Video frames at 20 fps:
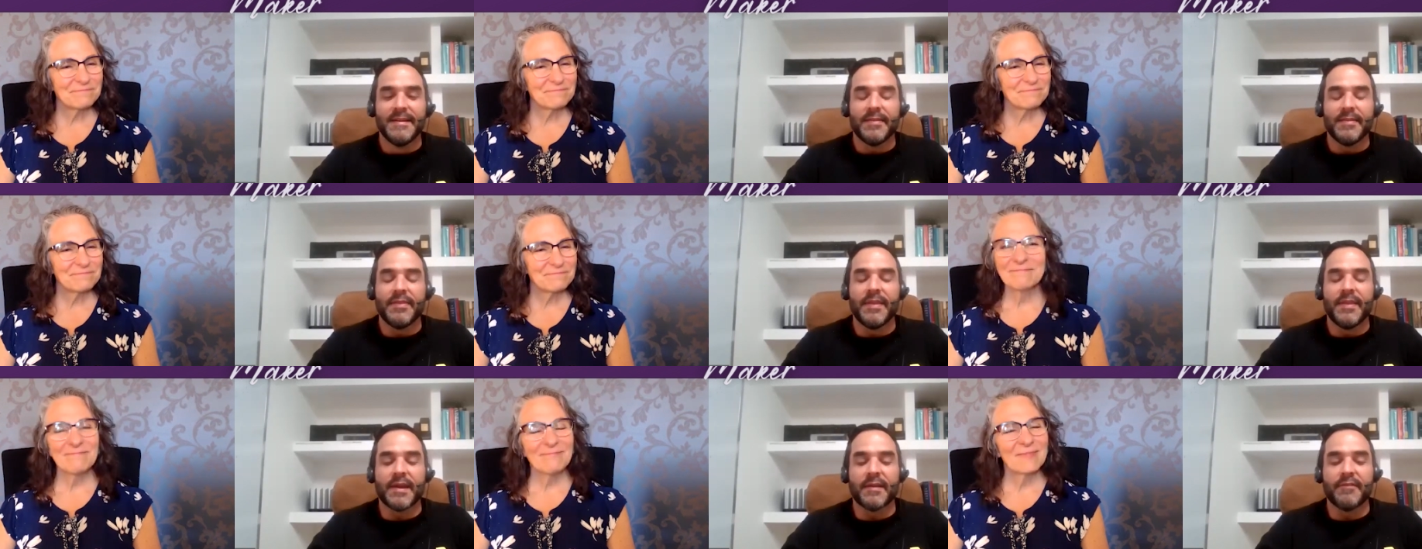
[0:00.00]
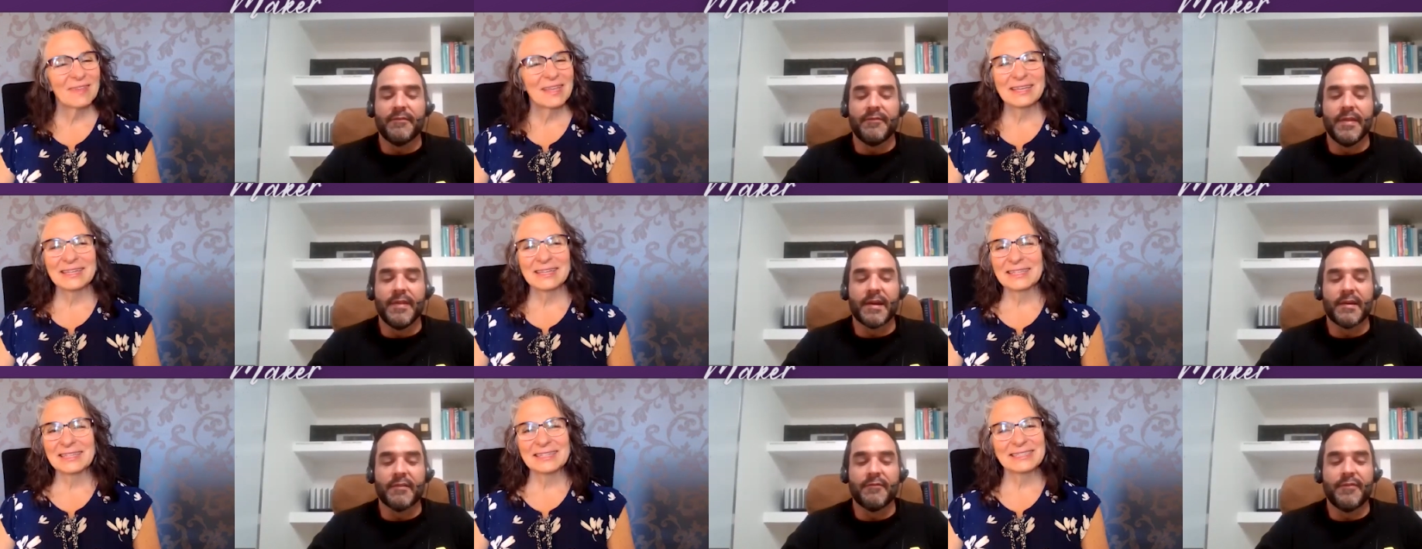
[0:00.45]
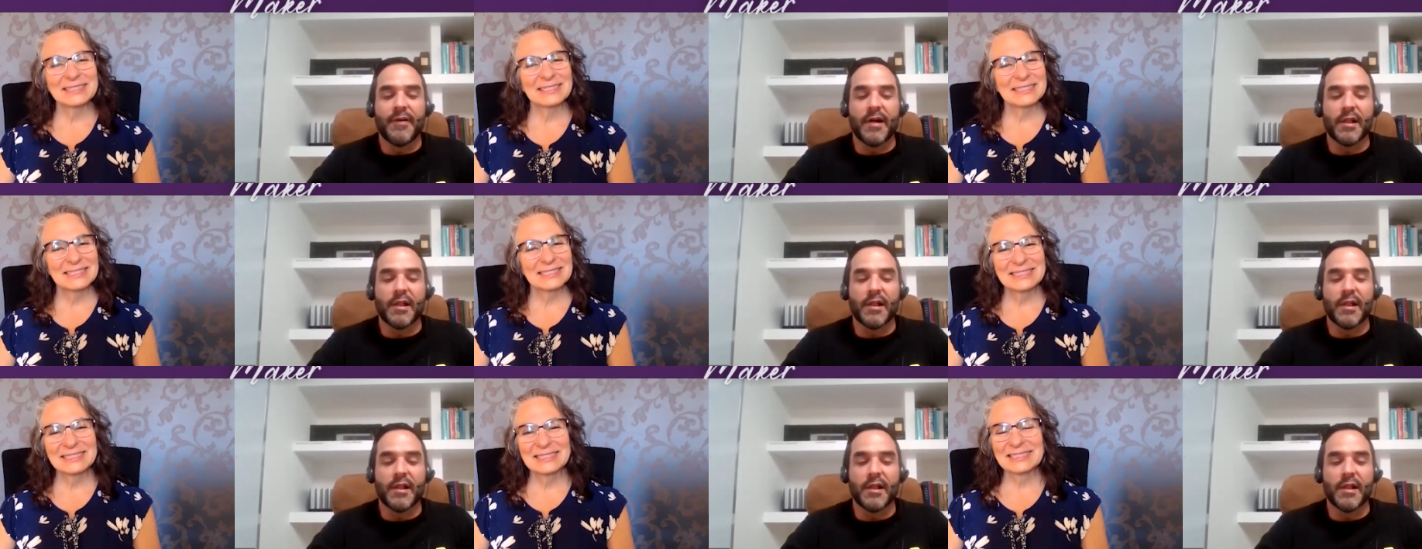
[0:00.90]
Speaker 1: They can they can
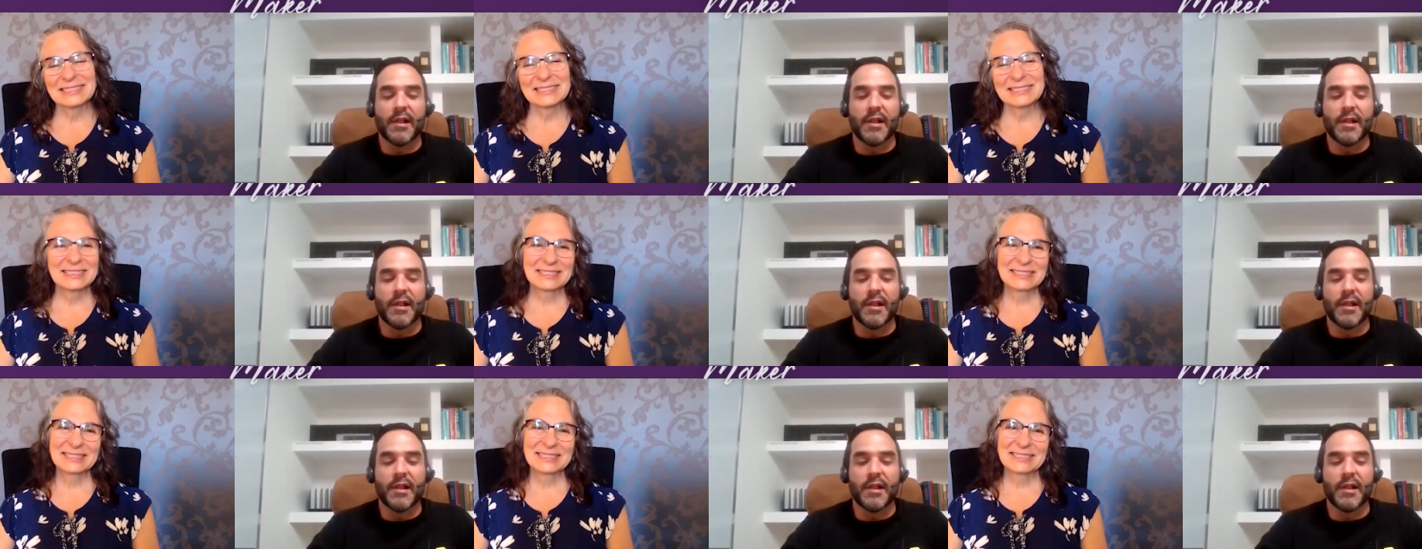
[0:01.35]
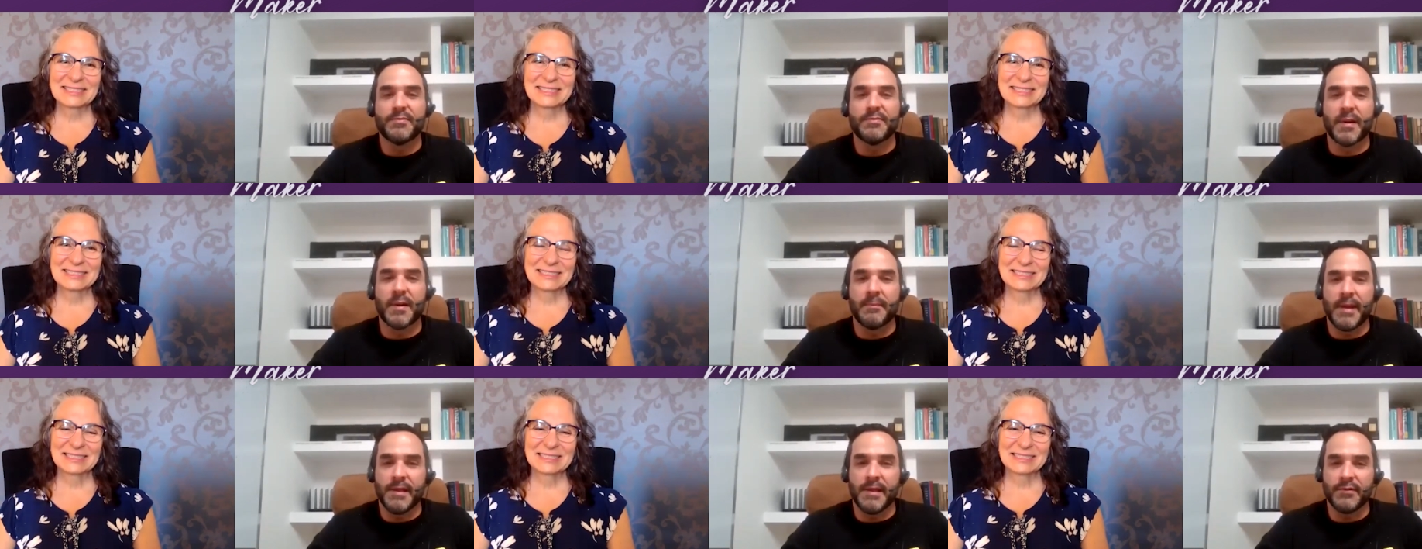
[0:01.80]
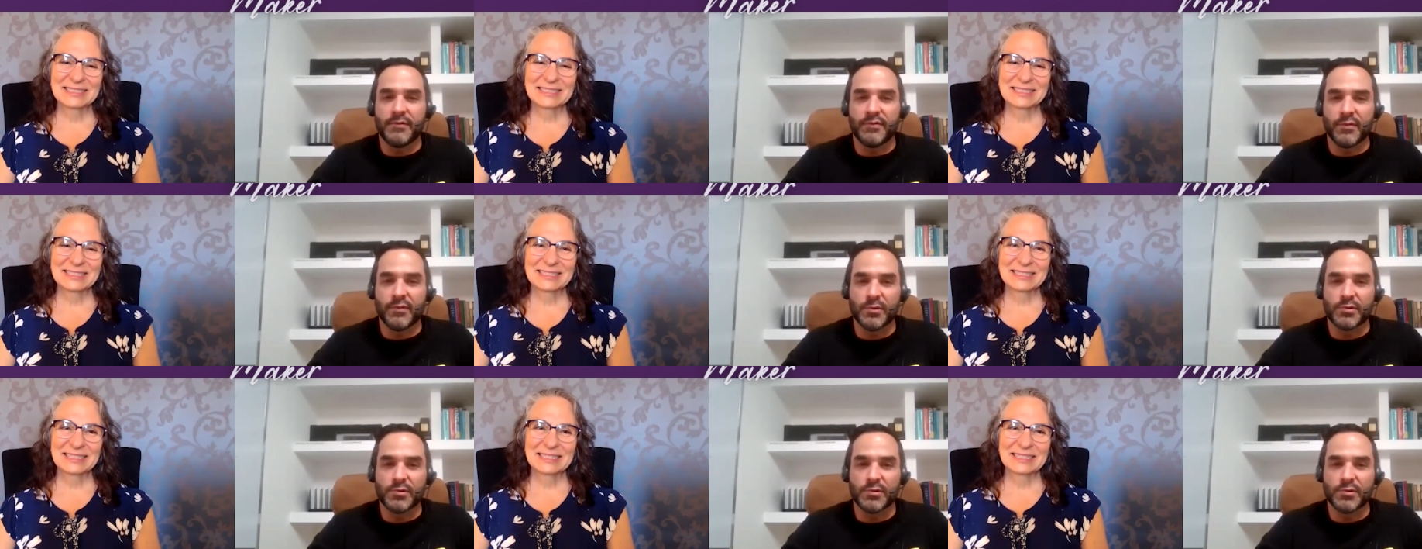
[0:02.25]
follow Instagram is my main
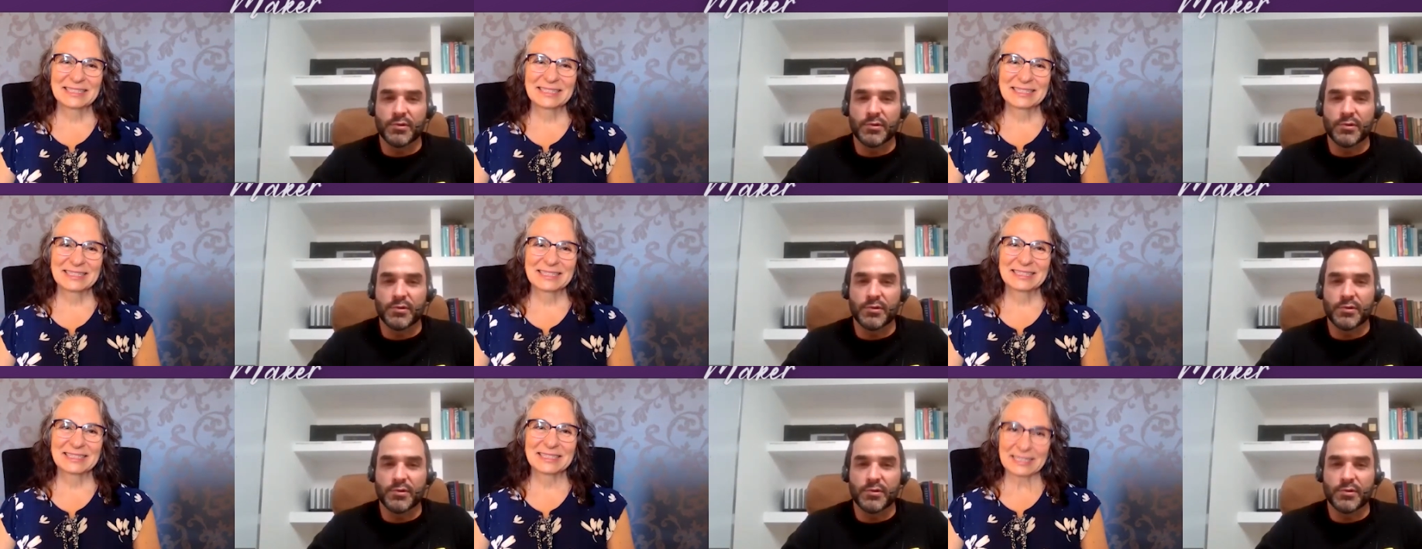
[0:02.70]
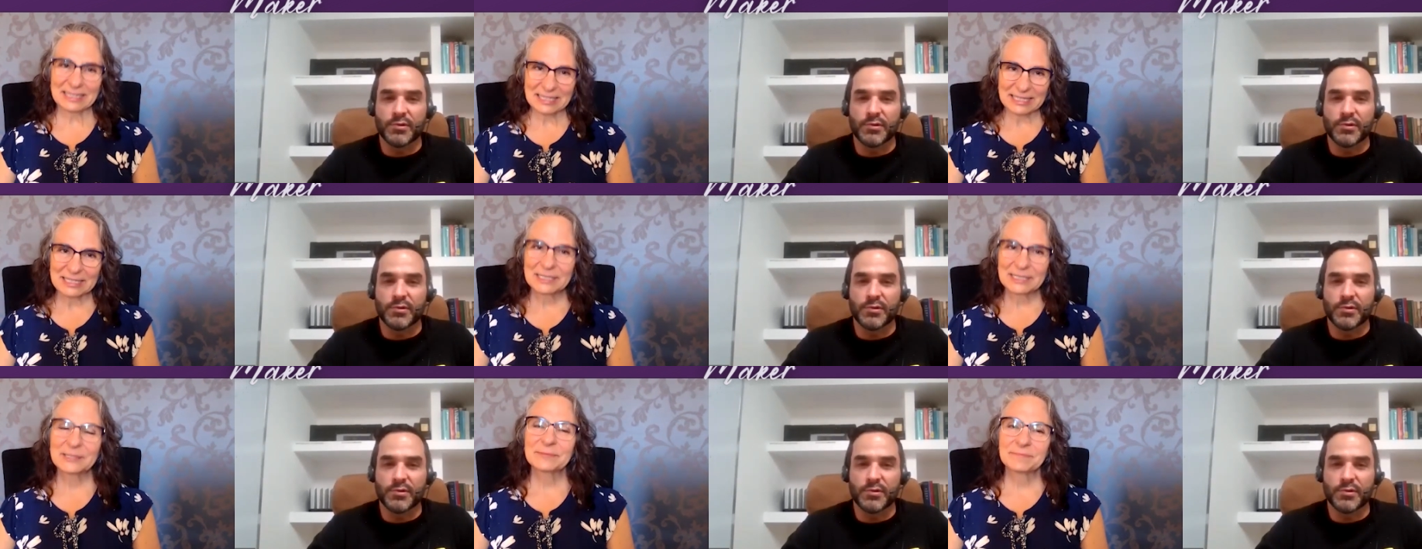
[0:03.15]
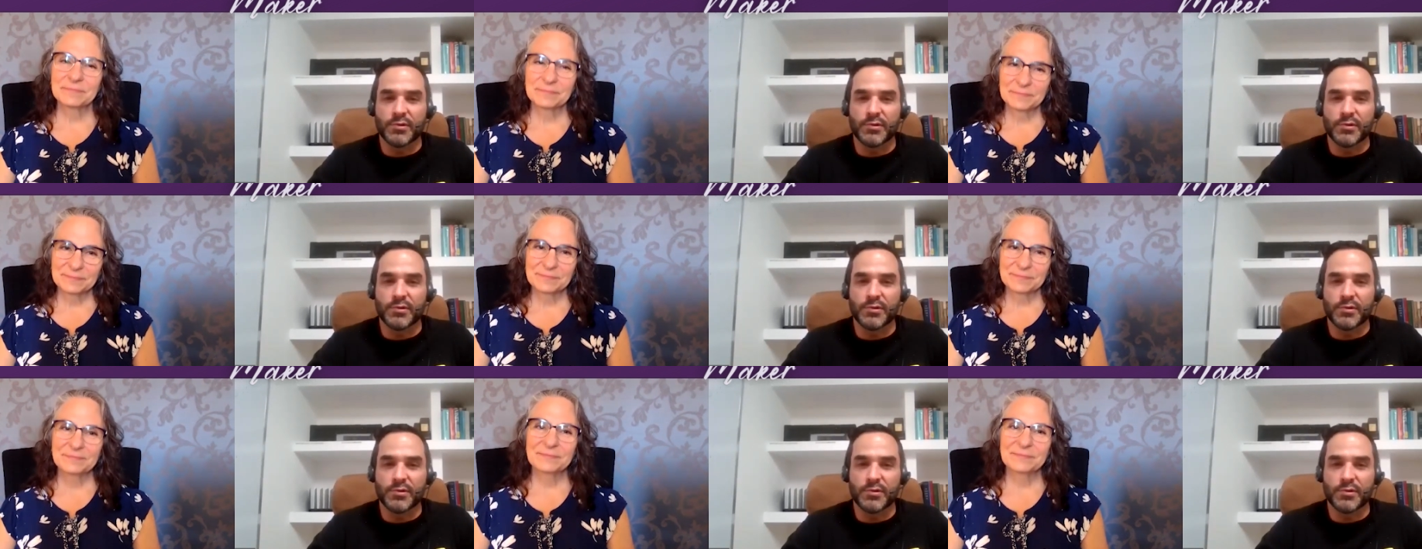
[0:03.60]
social,
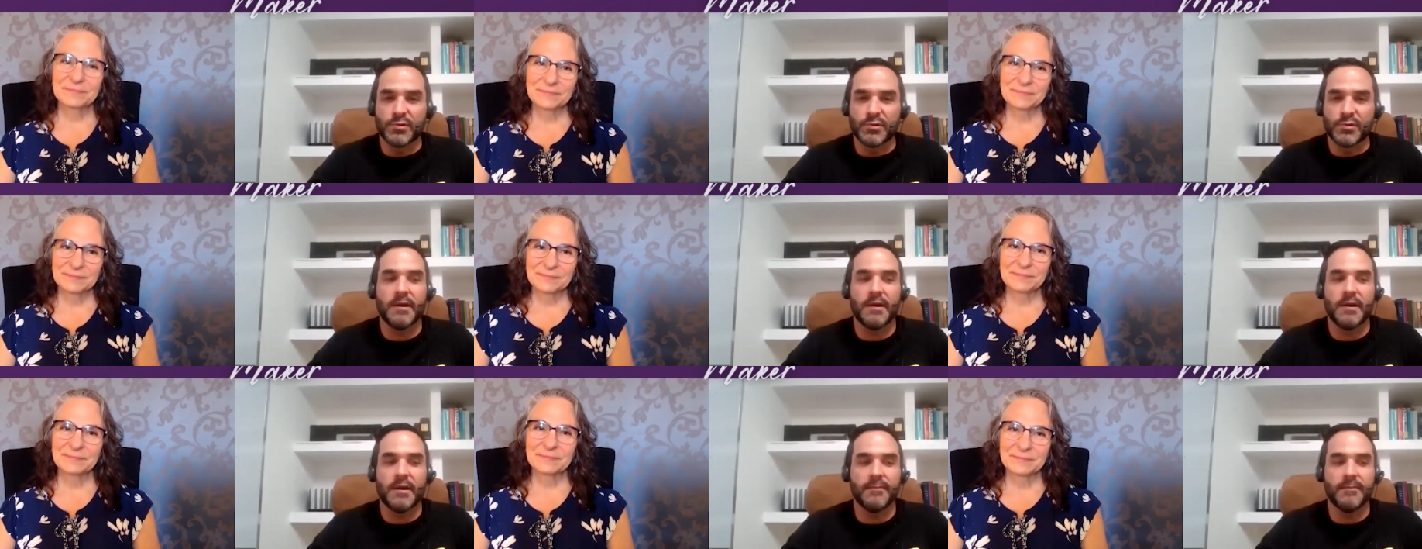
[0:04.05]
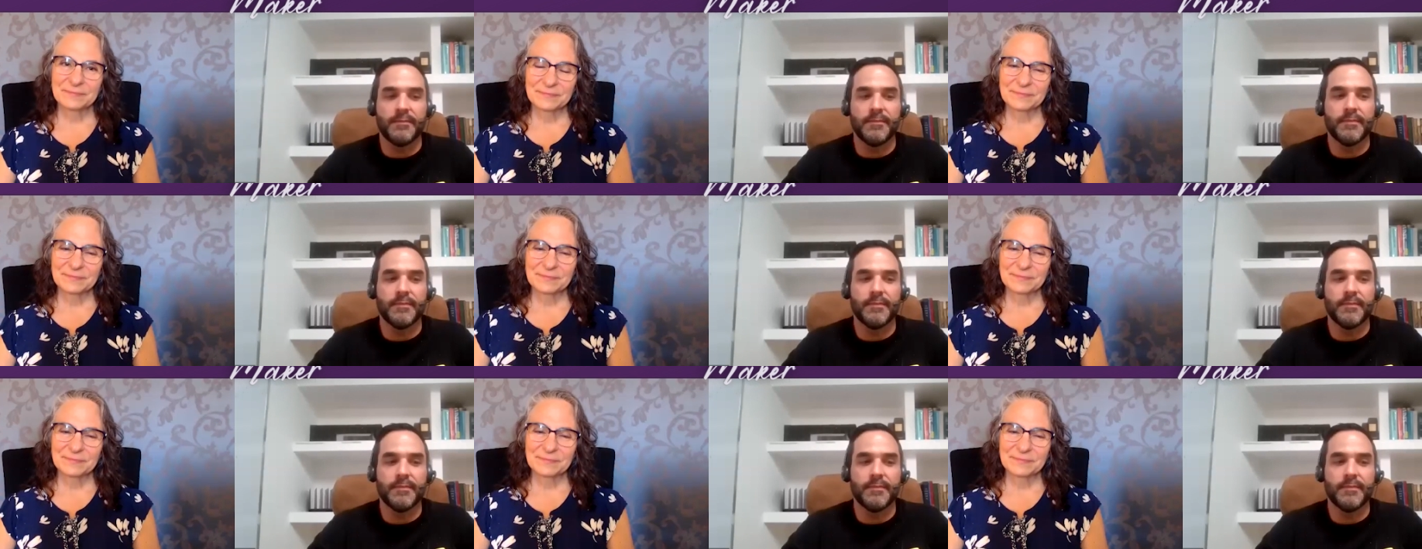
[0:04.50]
social uh,